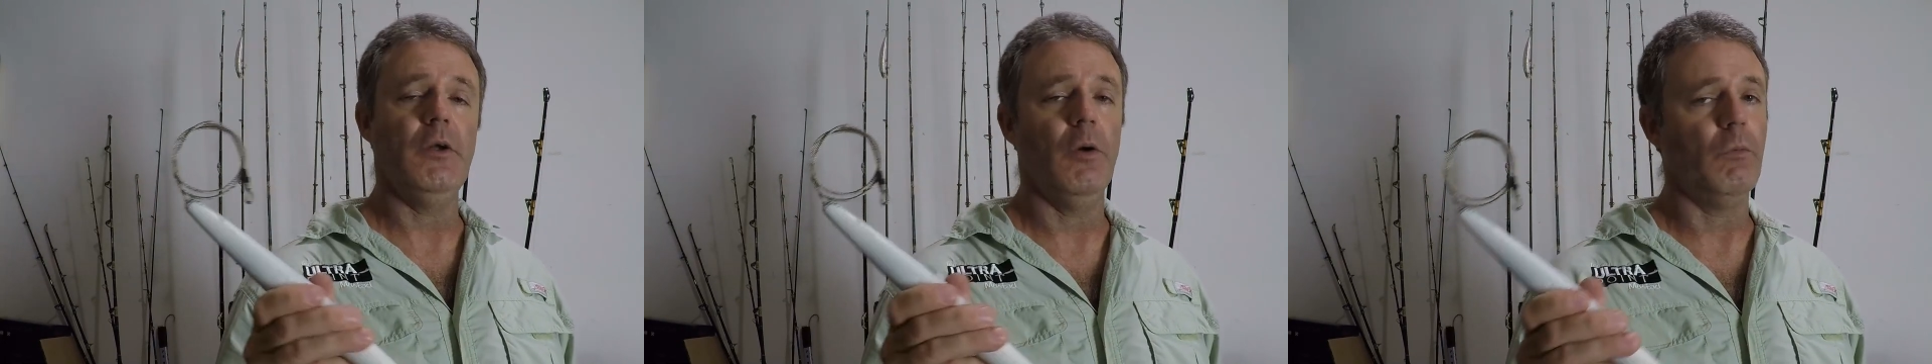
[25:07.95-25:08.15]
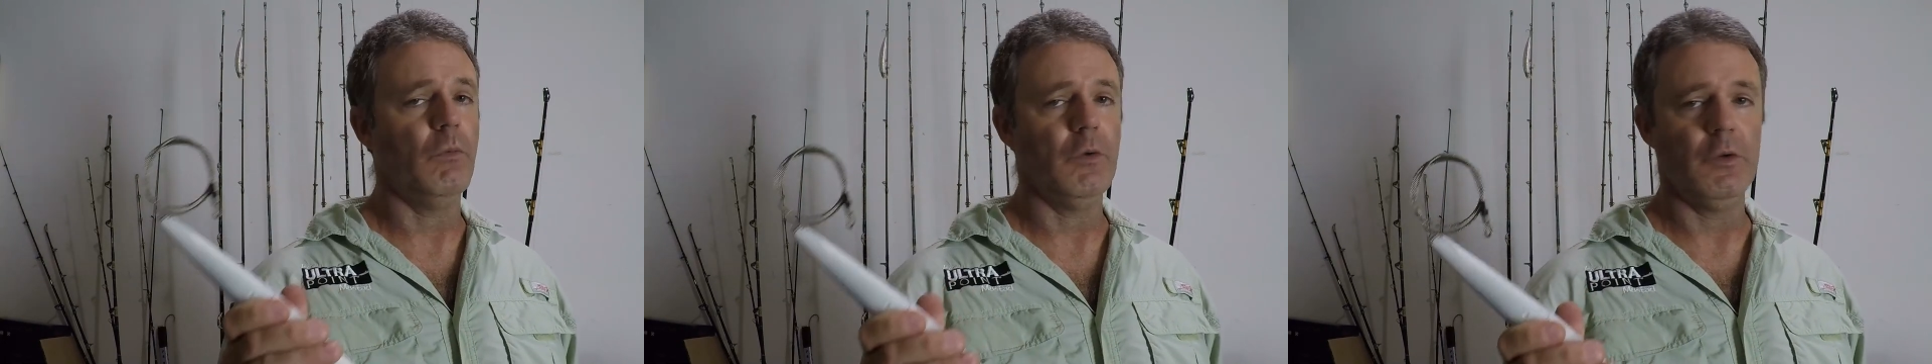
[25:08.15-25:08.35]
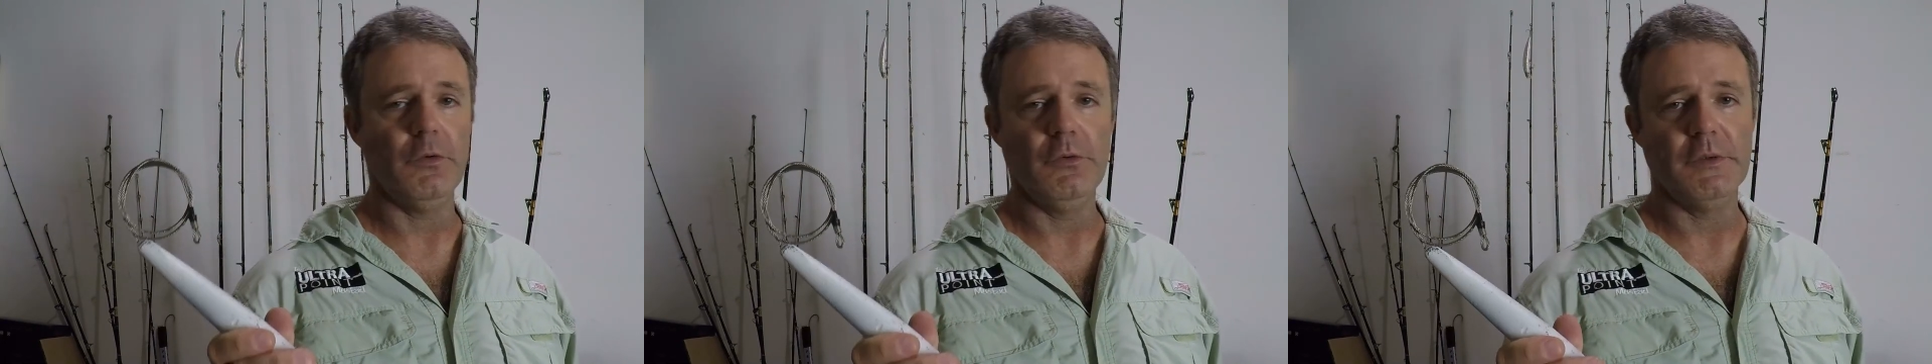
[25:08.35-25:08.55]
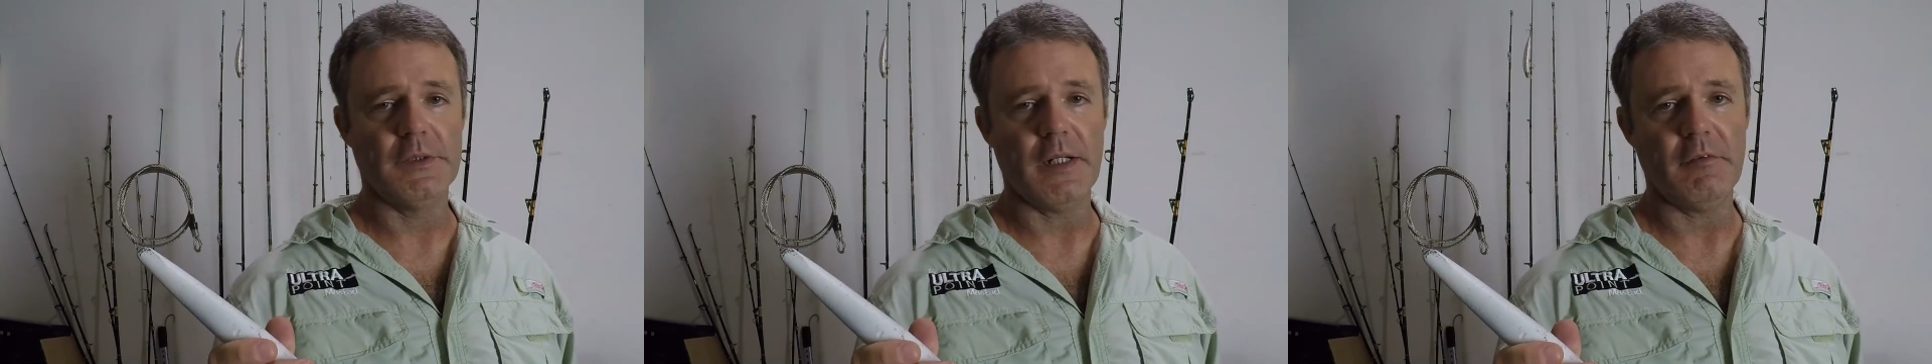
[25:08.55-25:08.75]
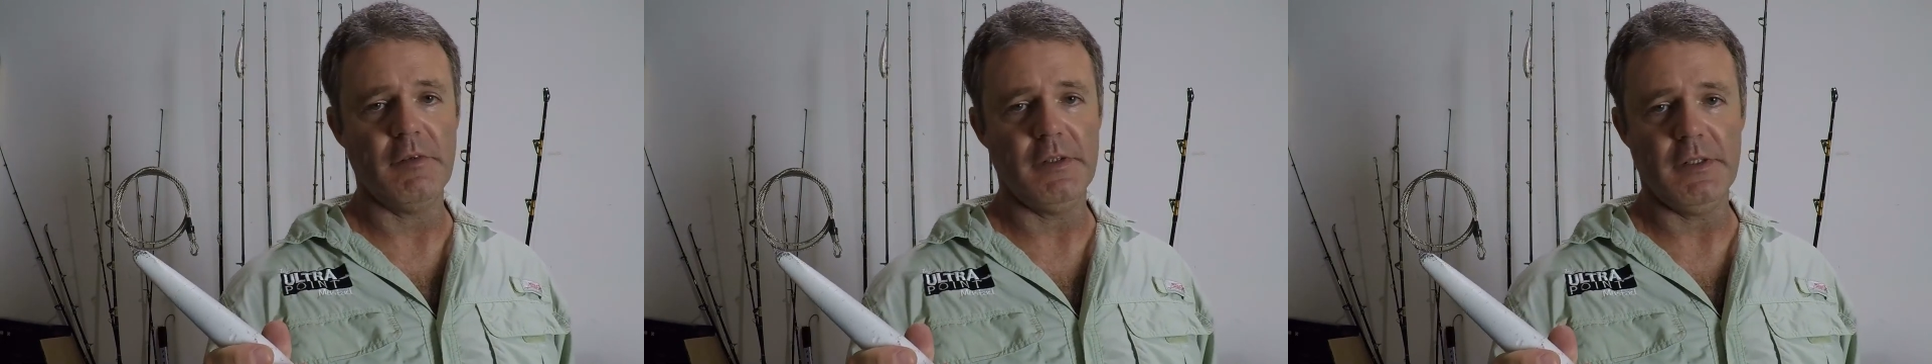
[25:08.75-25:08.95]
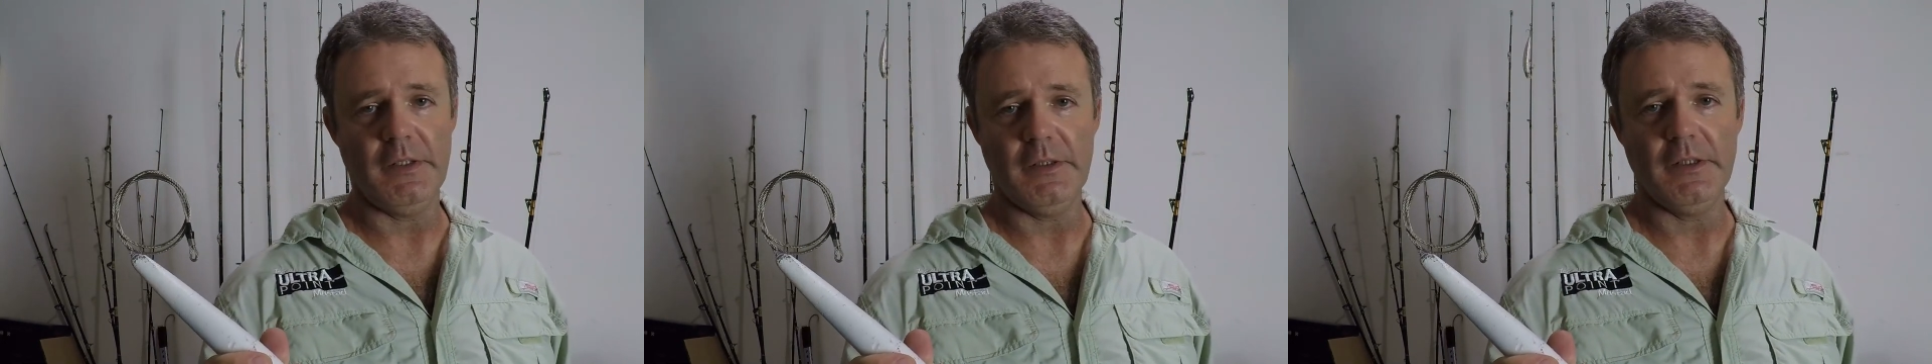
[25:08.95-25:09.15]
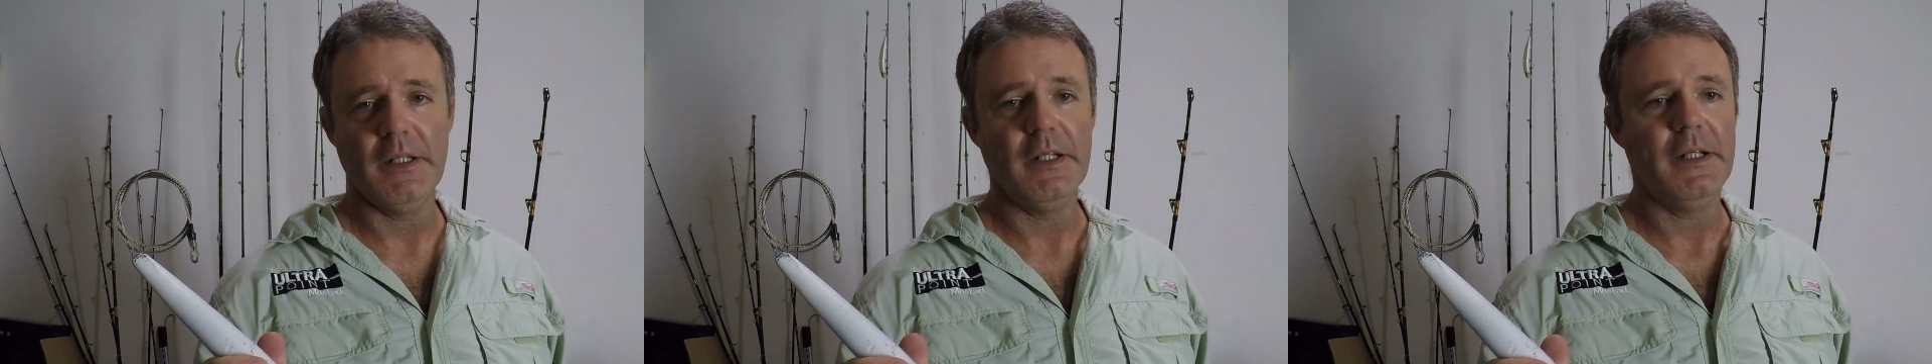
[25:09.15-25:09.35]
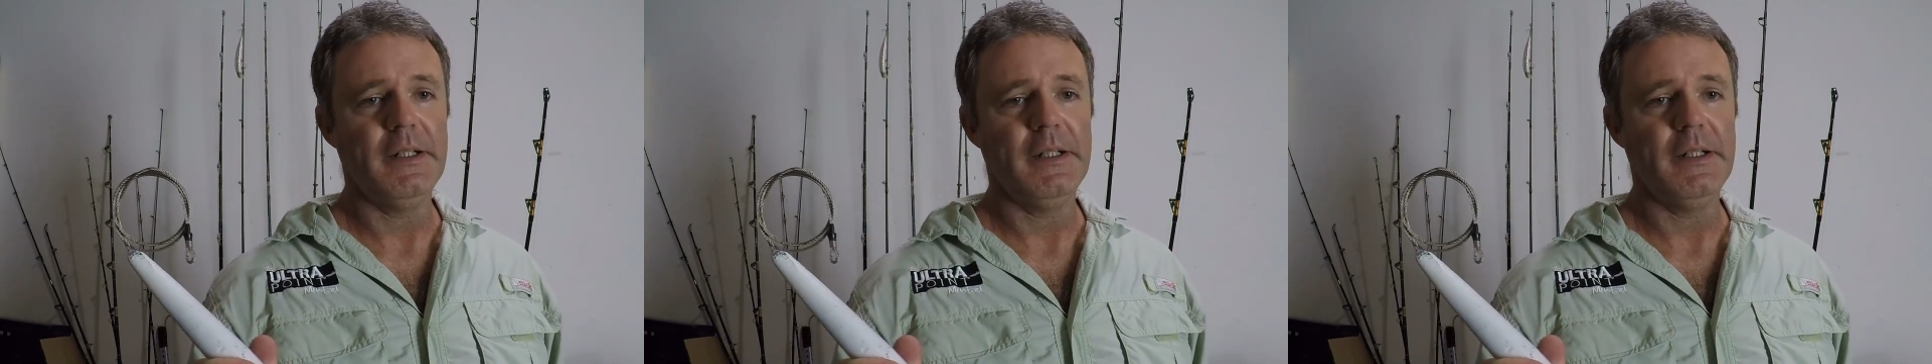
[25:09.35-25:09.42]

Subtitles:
don't want to lose everything.